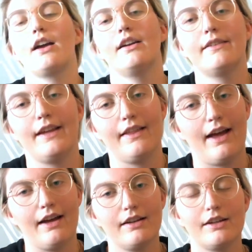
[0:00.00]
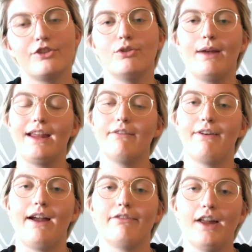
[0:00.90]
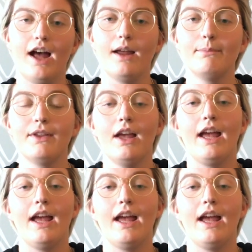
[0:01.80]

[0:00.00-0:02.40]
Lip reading: gonna say that because you ate 5 times.